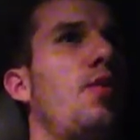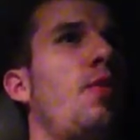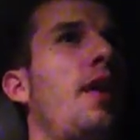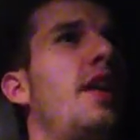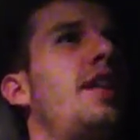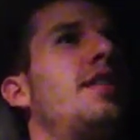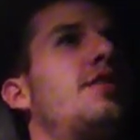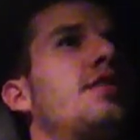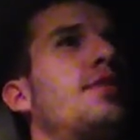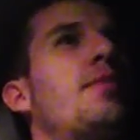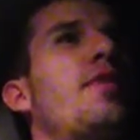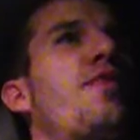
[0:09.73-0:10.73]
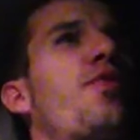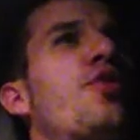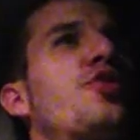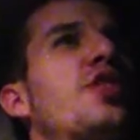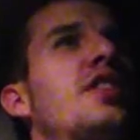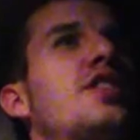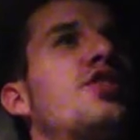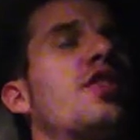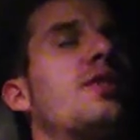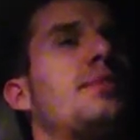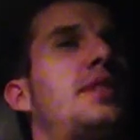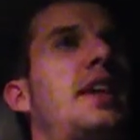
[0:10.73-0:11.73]
ran into some unfortunate
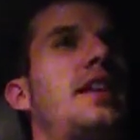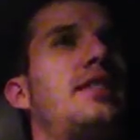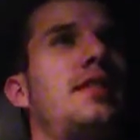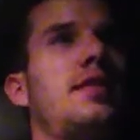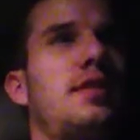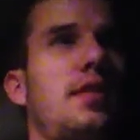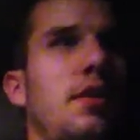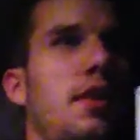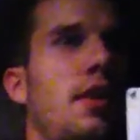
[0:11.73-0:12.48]
circumstances.